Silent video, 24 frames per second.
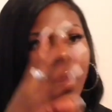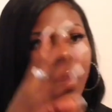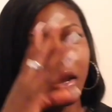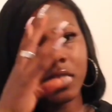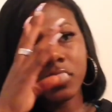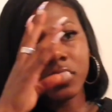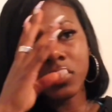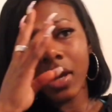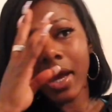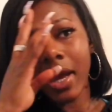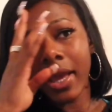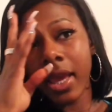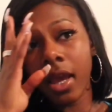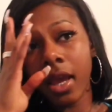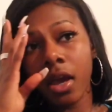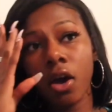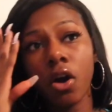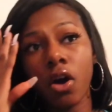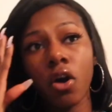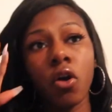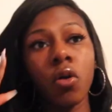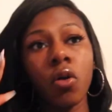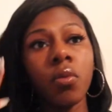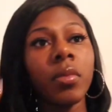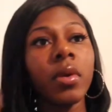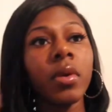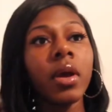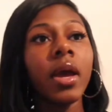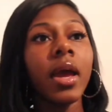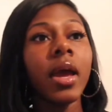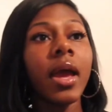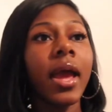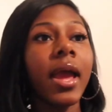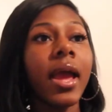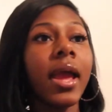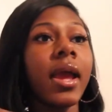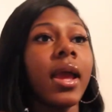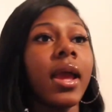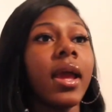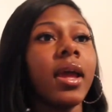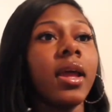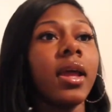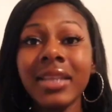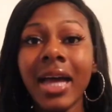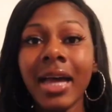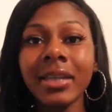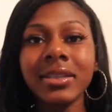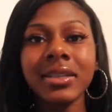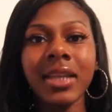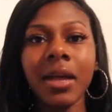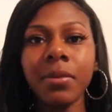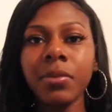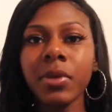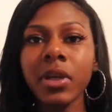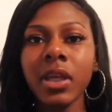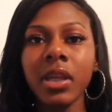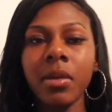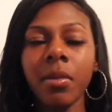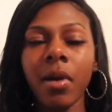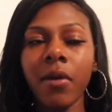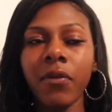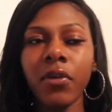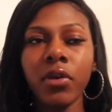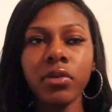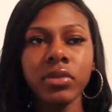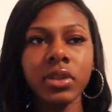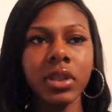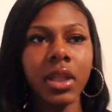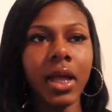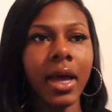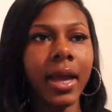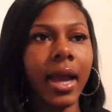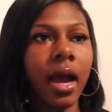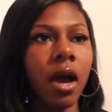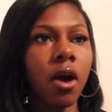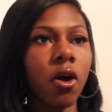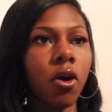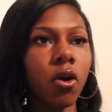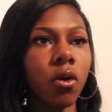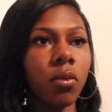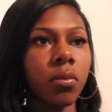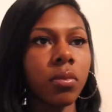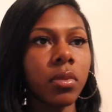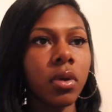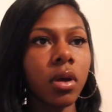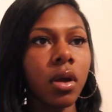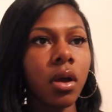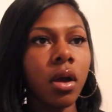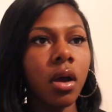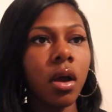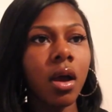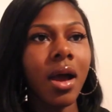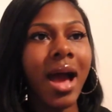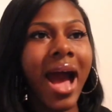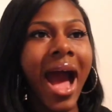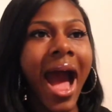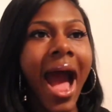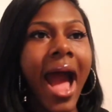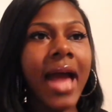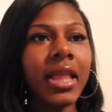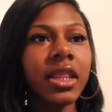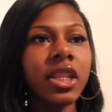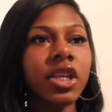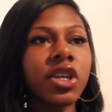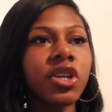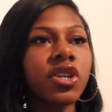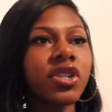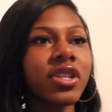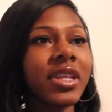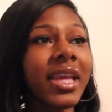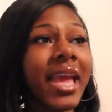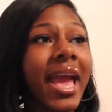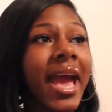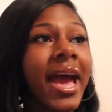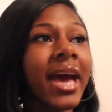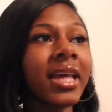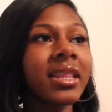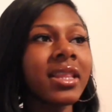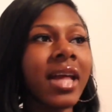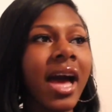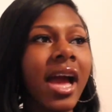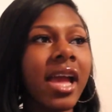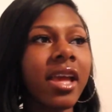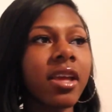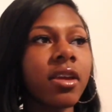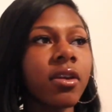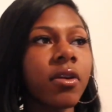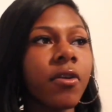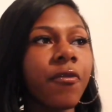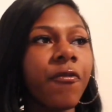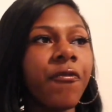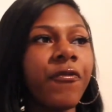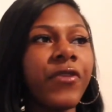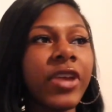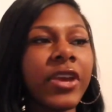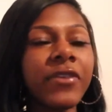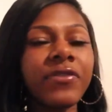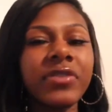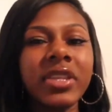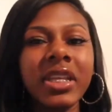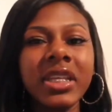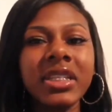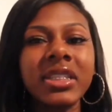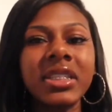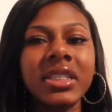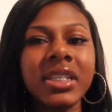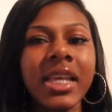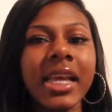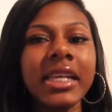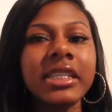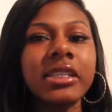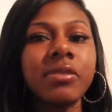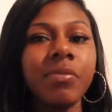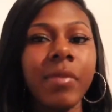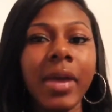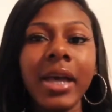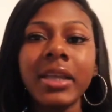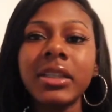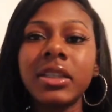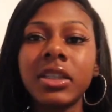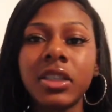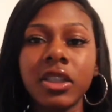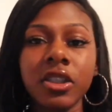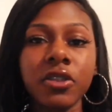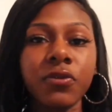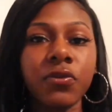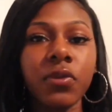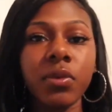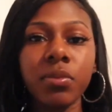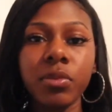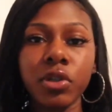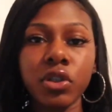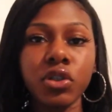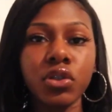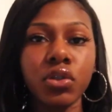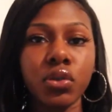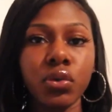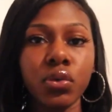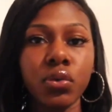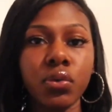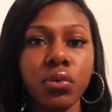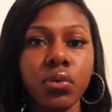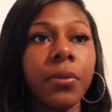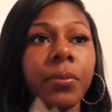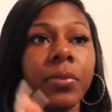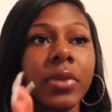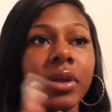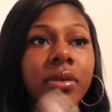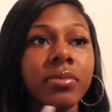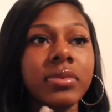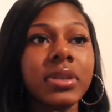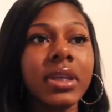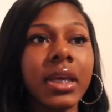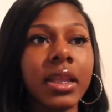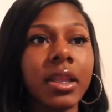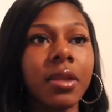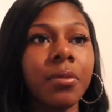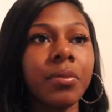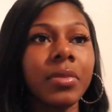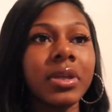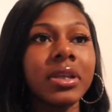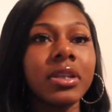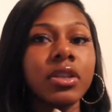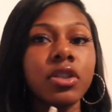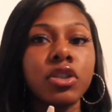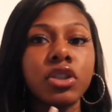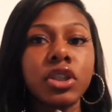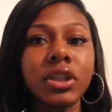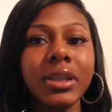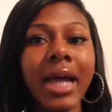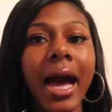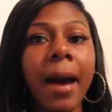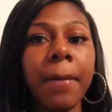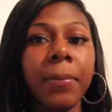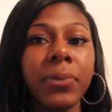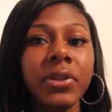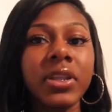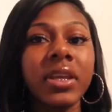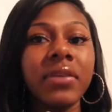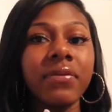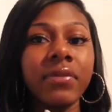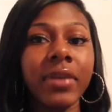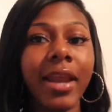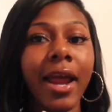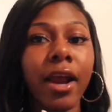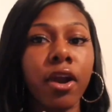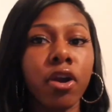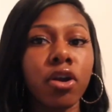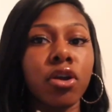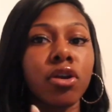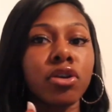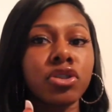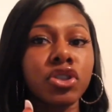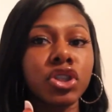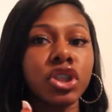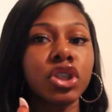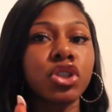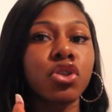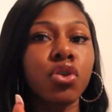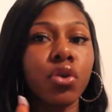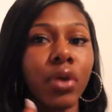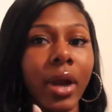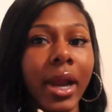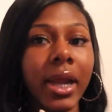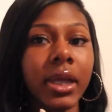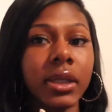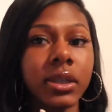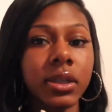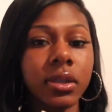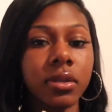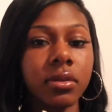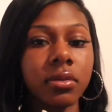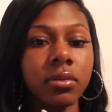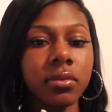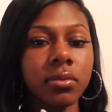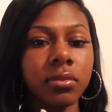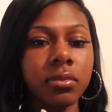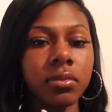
So I get home and I stopped looking at my phone till I got home. I literally had like 56 messages from this dude. Him telling me, stop believing that girl, she's crazy.